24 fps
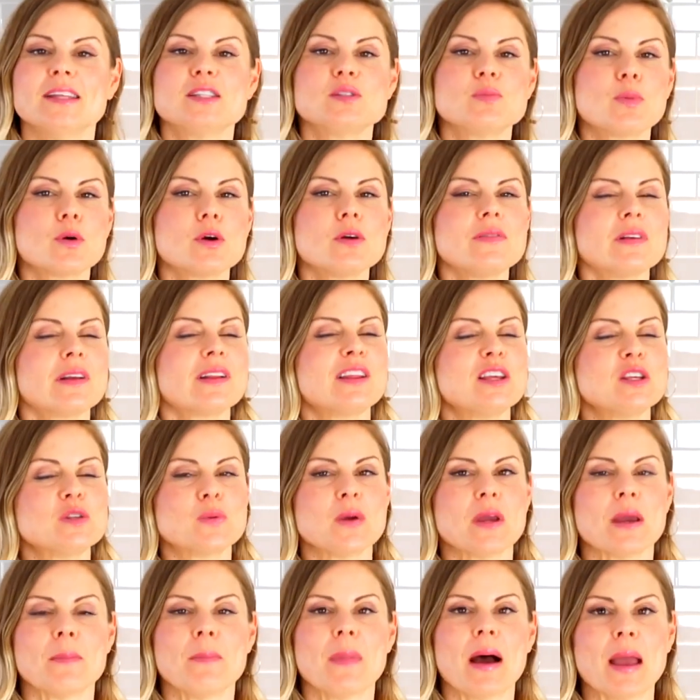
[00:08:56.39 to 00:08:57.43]
It's perfectly
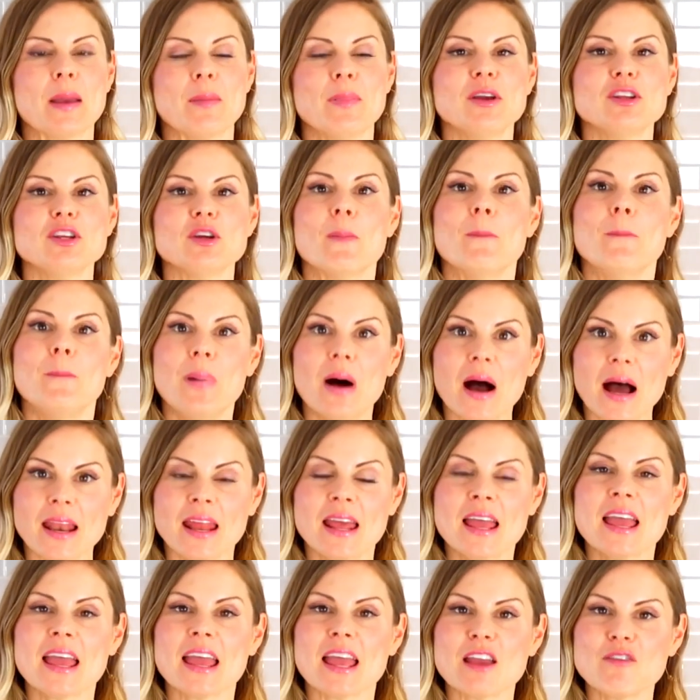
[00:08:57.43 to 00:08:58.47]
sweet in my opinion.
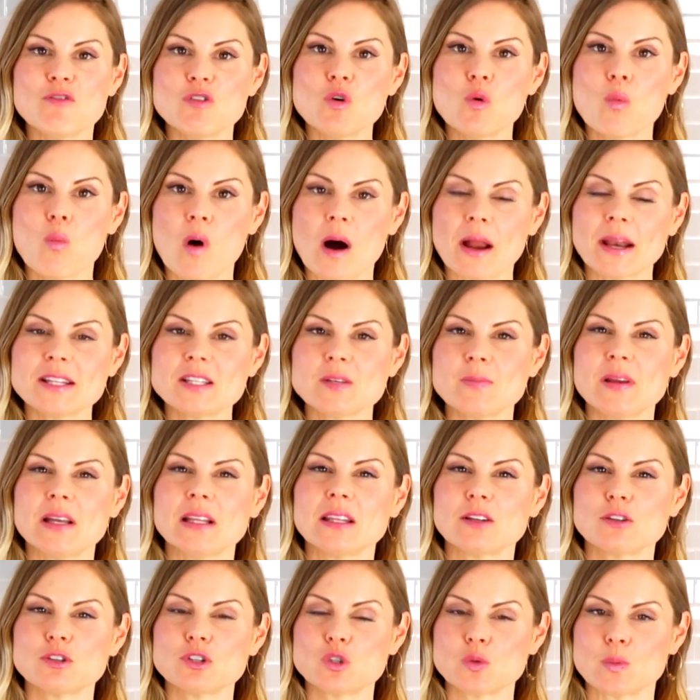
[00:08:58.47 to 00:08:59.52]
But if you want it to
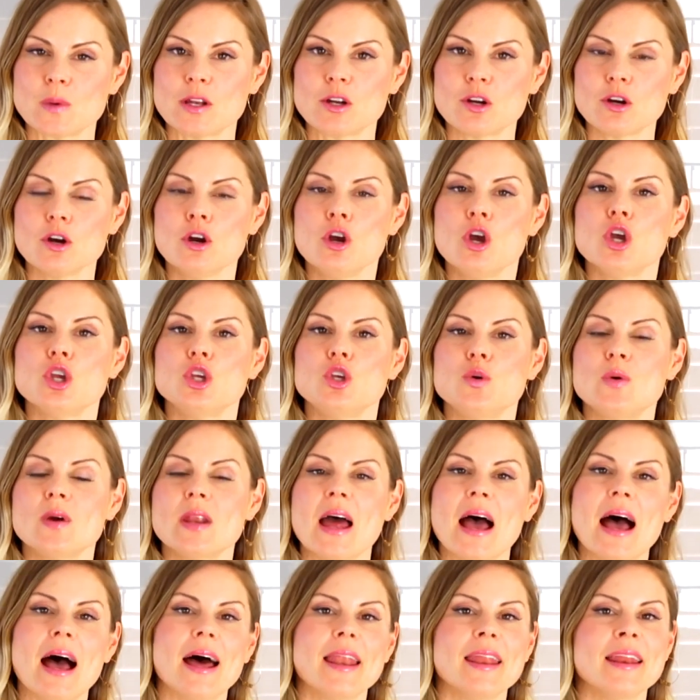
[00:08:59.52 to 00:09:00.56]
be a little sweeter, you
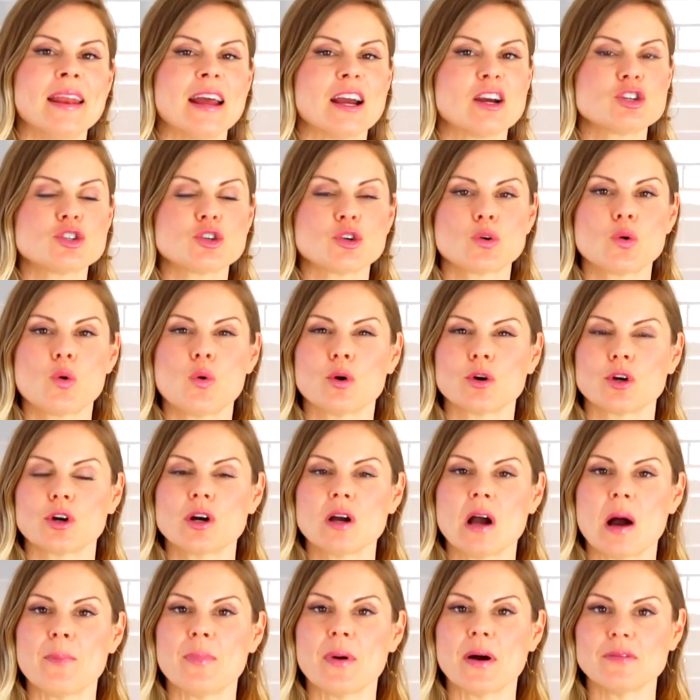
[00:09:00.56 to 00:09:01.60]
could add an extra
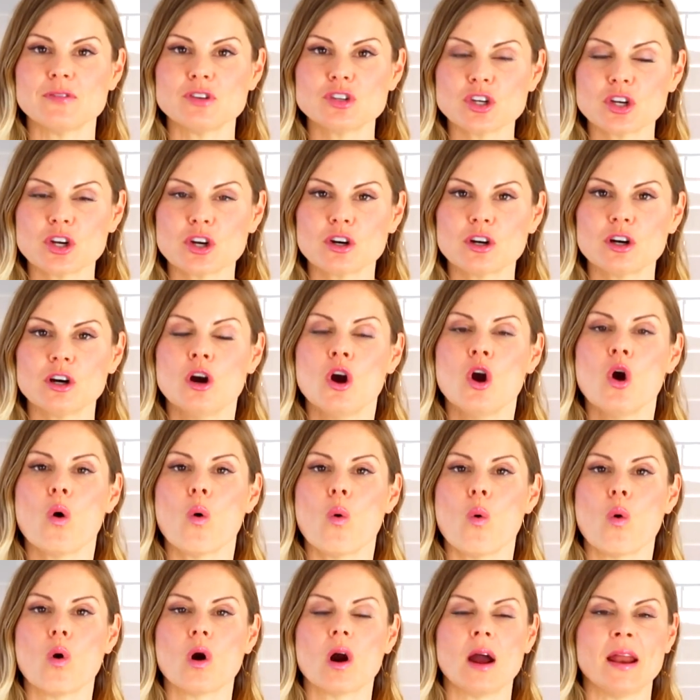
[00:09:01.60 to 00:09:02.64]
quarter cup of sugar
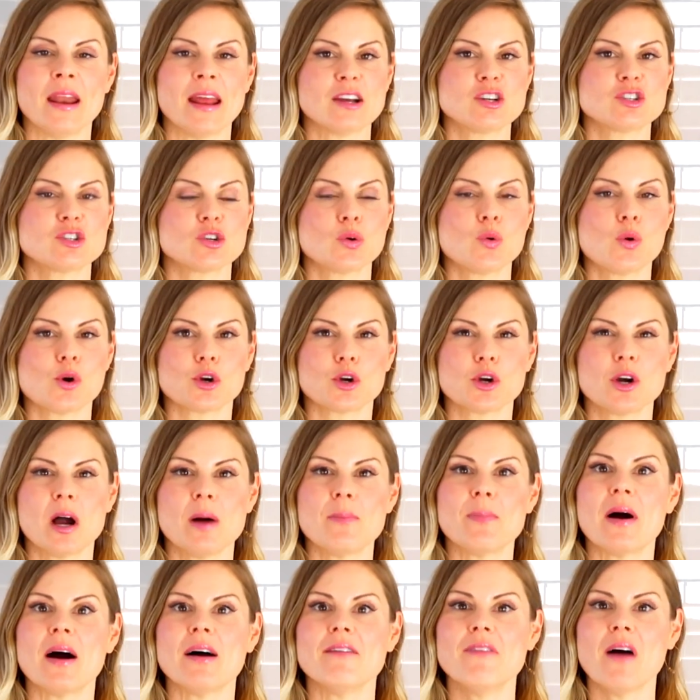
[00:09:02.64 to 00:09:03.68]
or an extra quarter
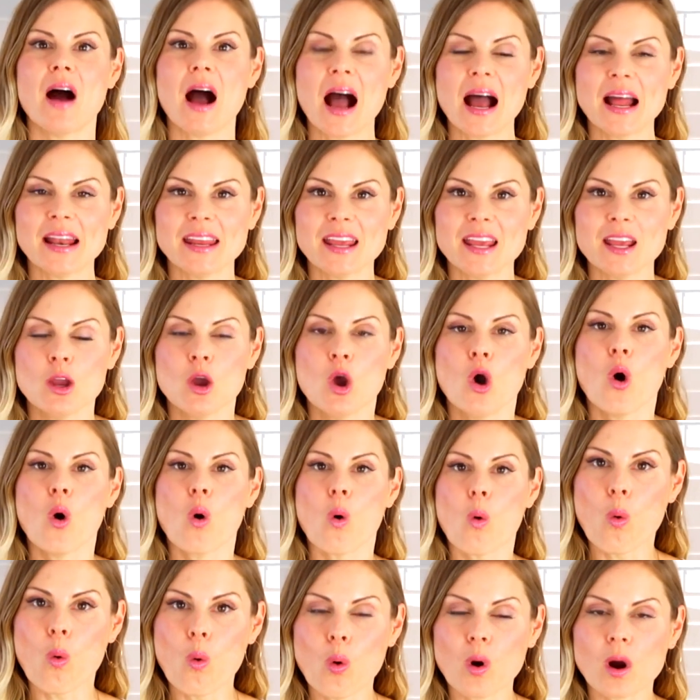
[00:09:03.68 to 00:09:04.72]
cup of honey
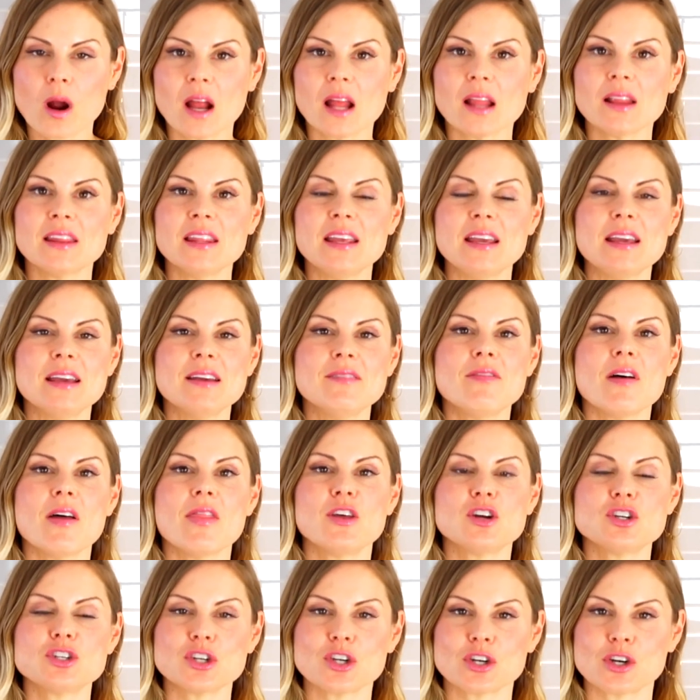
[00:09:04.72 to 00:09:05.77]
or leave
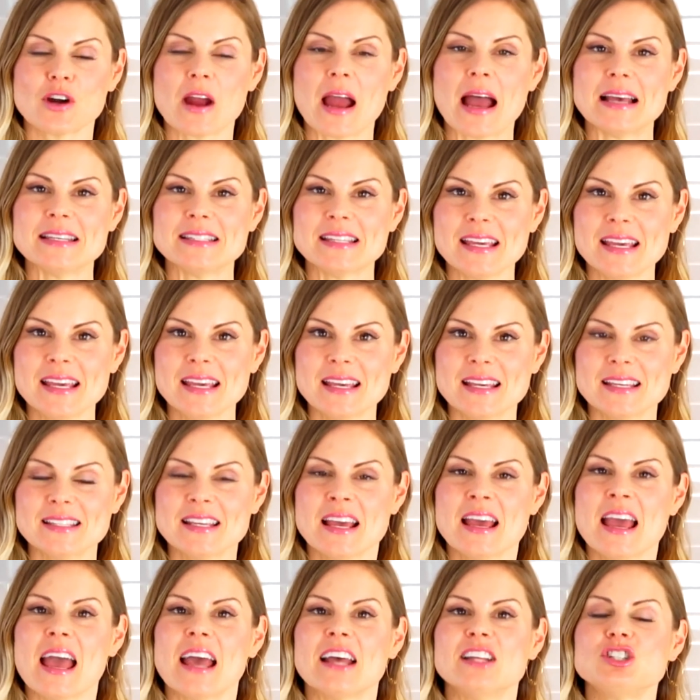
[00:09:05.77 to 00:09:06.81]
the sugar as
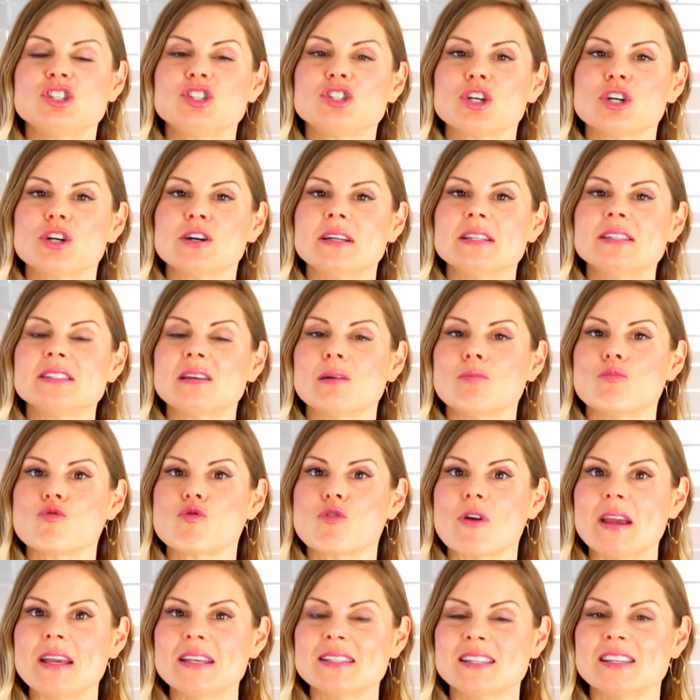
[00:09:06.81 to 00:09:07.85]
is and stir in
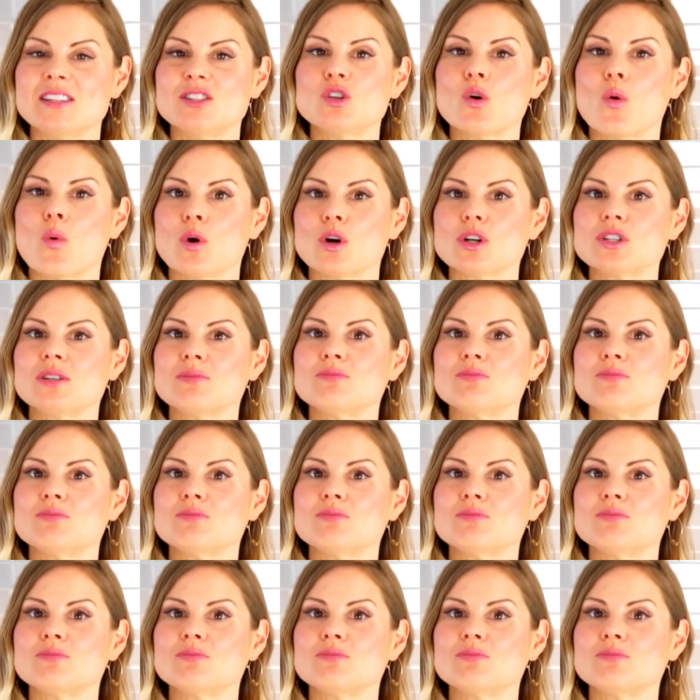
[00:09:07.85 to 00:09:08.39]
some raisins or